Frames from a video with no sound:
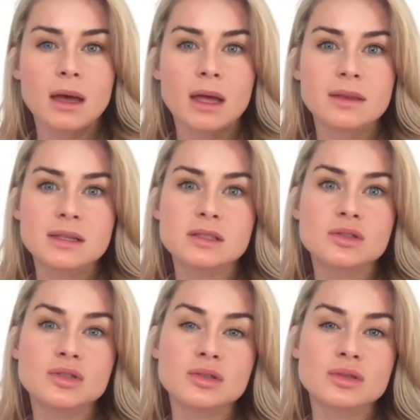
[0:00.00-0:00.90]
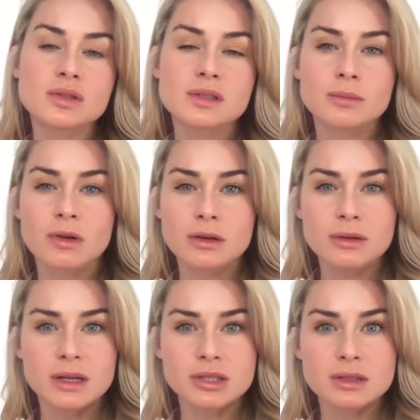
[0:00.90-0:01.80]
and this is due to some
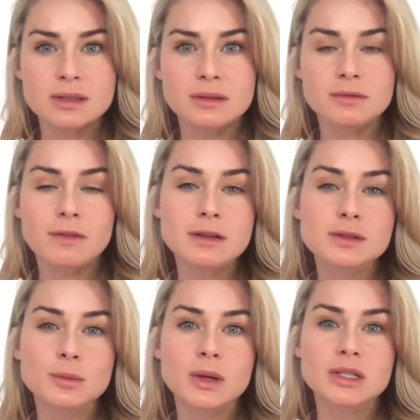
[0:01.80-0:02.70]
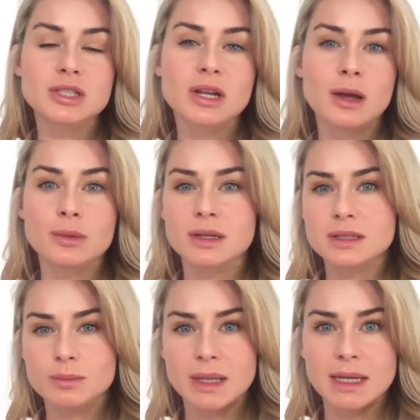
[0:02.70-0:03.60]
regulations in France, which I will
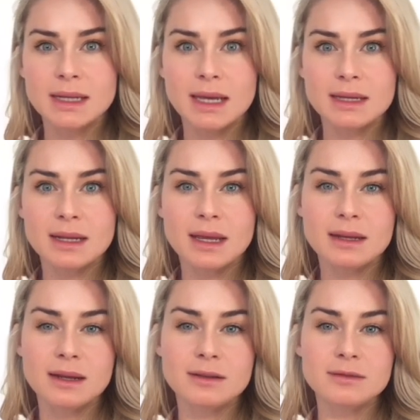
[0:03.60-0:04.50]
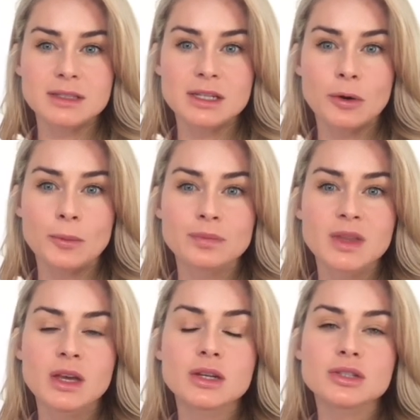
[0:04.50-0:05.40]
explain in another video.
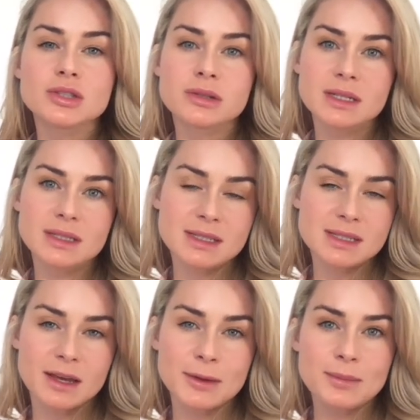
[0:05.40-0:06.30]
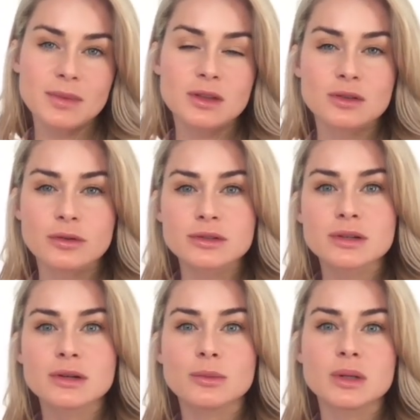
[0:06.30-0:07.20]
During this time, the
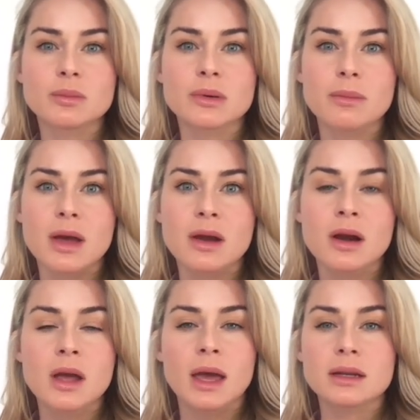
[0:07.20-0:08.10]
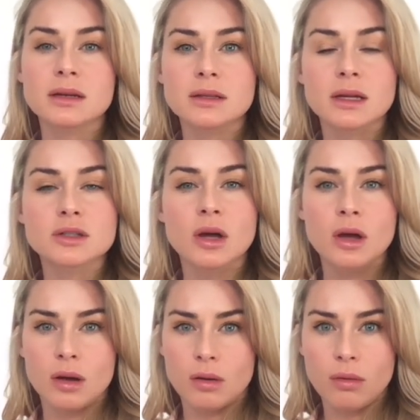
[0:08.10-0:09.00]
notary will prepare and collect
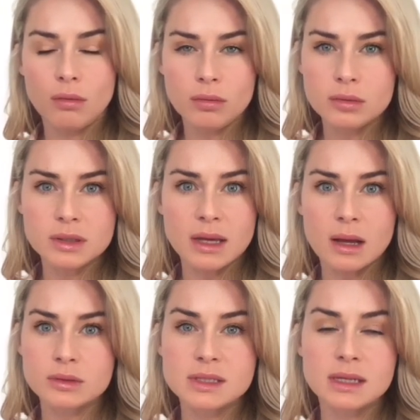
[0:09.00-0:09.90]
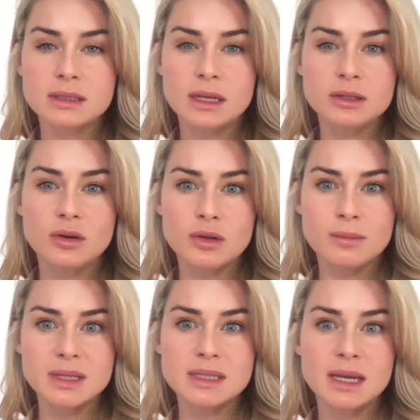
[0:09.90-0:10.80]
all the outstanding
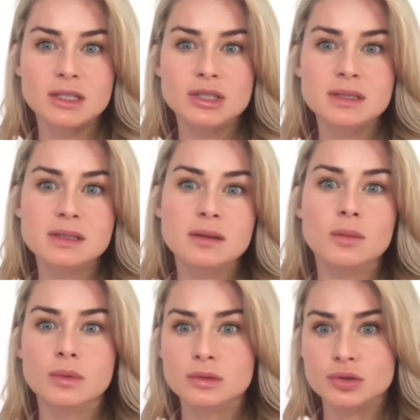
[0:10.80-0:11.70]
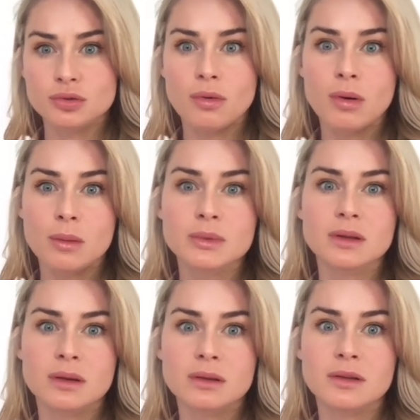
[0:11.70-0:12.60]
documentations, will draw up
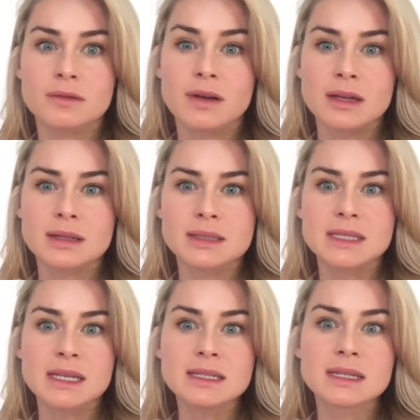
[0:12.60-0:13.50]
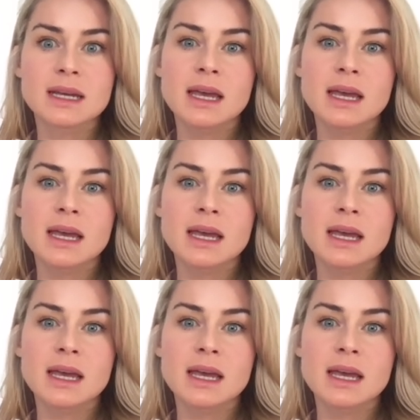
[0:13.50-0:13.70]
the final deed,